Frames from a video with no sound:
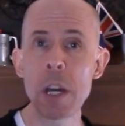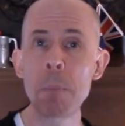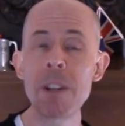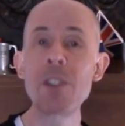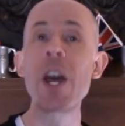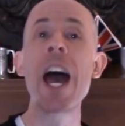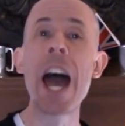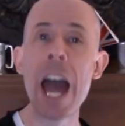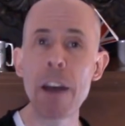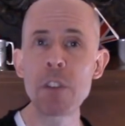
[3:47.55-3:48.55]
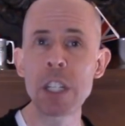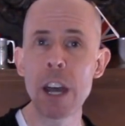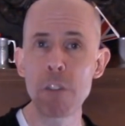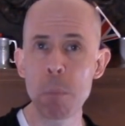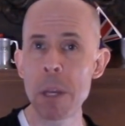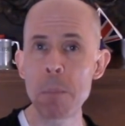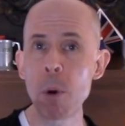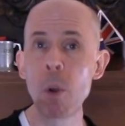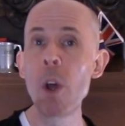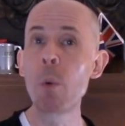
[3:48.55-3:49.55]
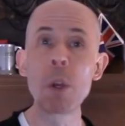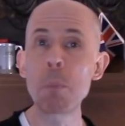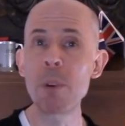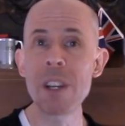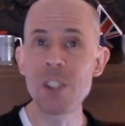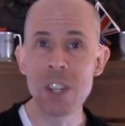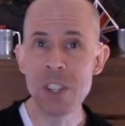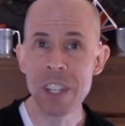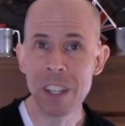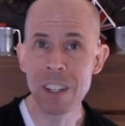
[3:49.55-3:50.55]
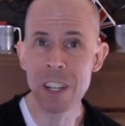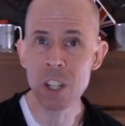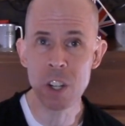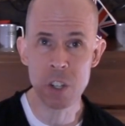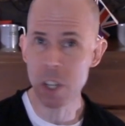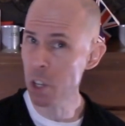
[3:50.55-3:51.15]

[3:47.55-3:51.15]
companies have to cover people with pre-existing conditions,